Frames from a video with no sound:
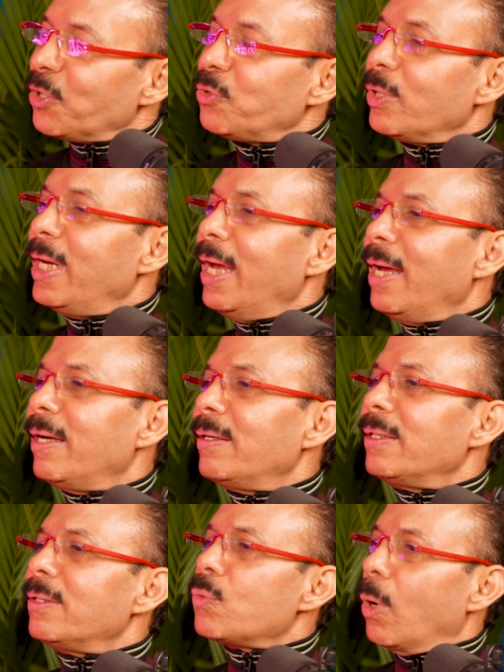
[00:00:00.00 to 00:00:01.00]
So
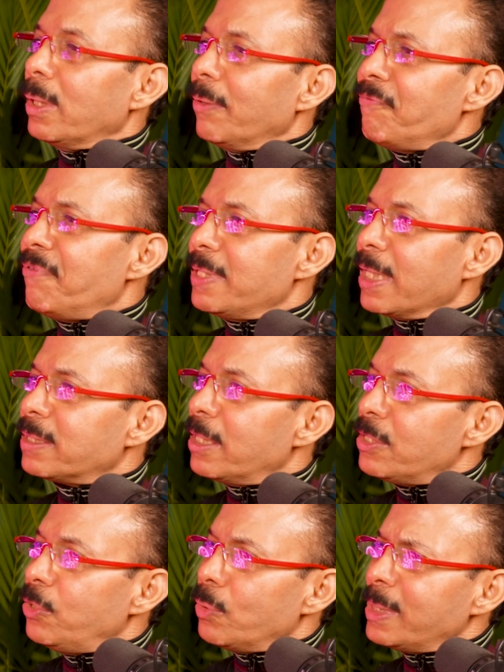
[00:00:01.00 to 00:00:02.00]
today, quantum
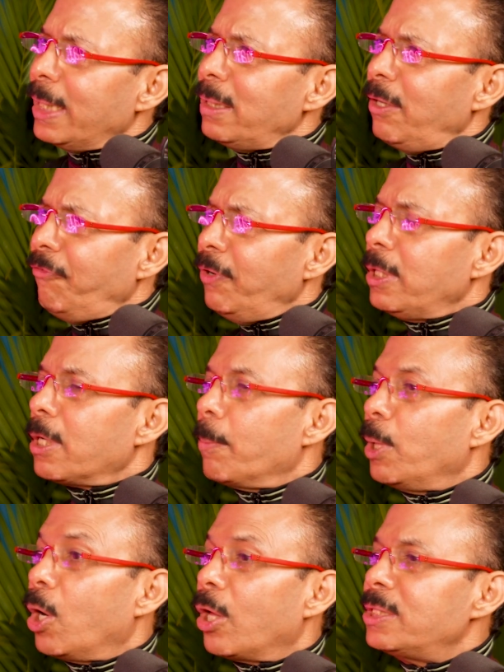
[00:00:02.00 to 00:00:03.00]
physics is using different
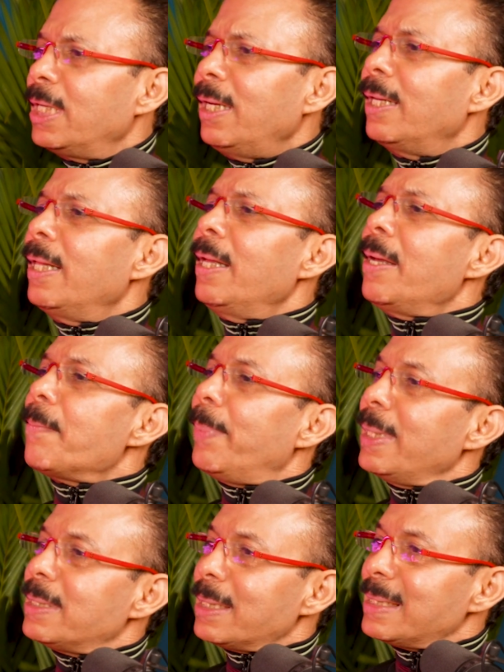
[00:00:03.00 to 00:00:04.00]
terminology,
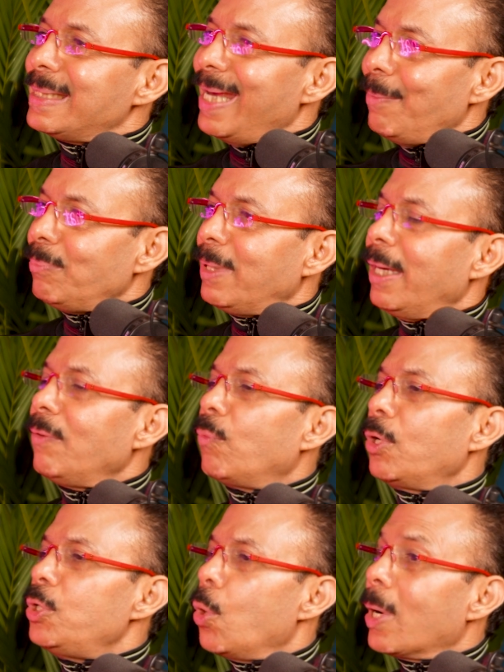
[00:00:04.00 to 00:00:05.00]
but it's the same
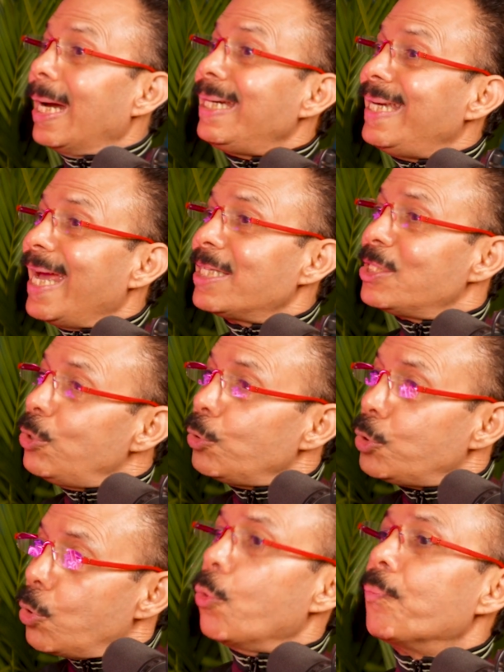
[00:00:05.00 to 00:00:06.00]
thing what yoga takes
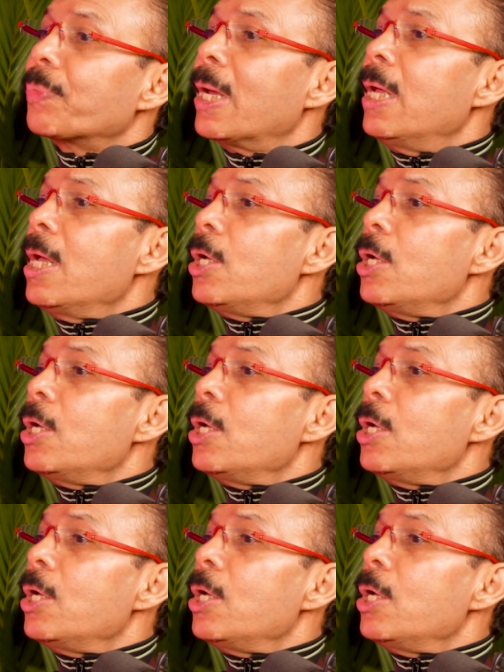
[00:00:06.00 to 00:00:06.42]
you to.